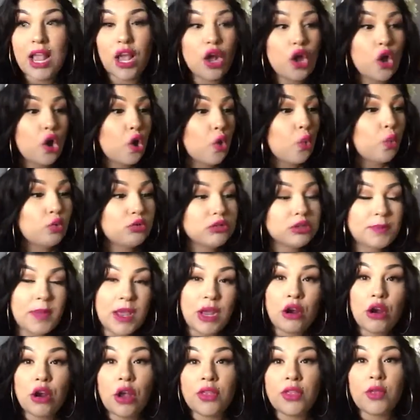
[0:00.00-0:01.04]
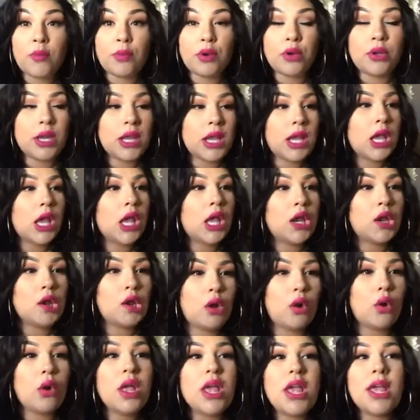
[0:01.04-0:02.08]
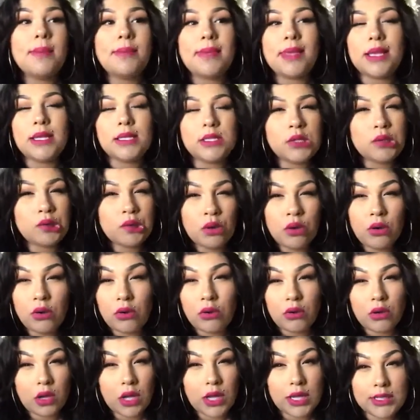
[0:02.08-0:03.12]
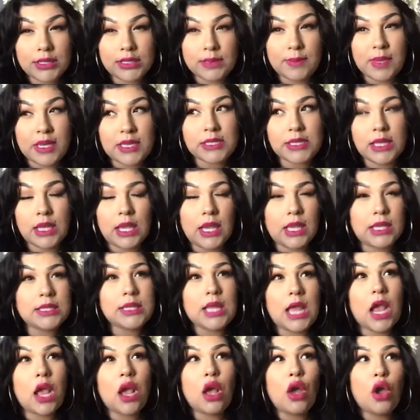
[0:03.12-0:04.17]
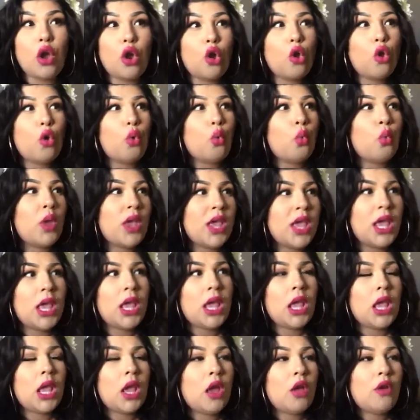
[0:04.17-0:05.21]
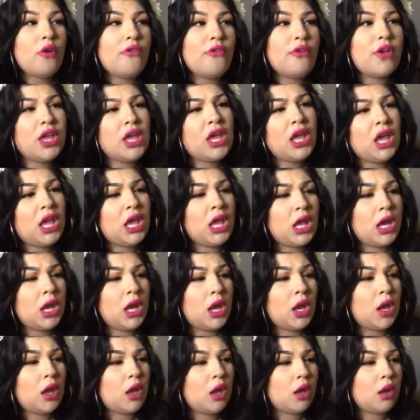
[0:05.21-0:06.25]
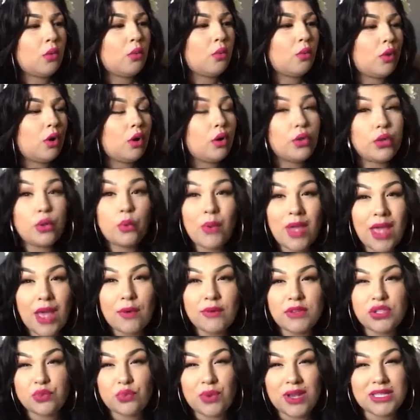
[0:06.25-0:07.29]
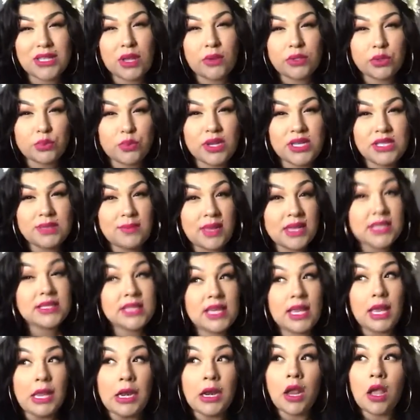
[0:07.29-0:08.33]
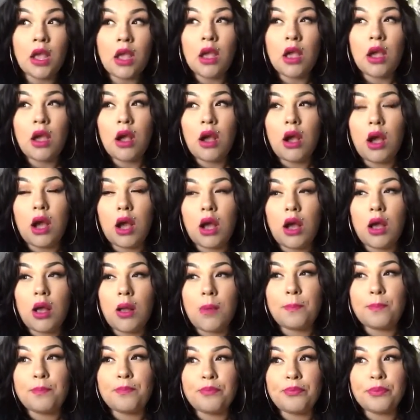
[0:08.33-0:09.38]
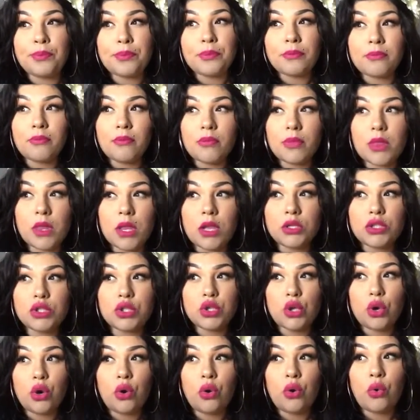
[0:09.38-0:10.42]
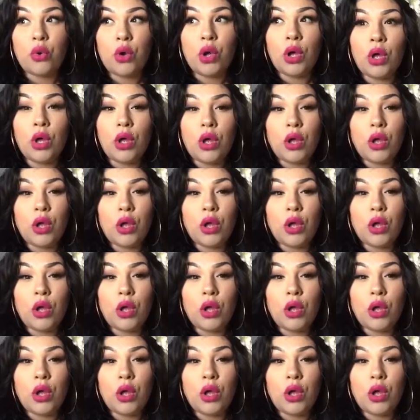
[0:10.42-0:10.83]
like we'll spank her on the booty. No, because you know us Mexicans, like we fucking, well, the way I was raised, I was raised Mexican. Um, so